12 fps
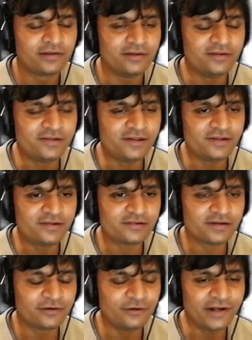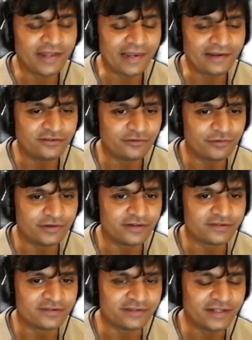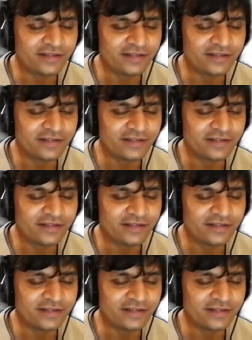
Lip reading: This is a good analogy for this is,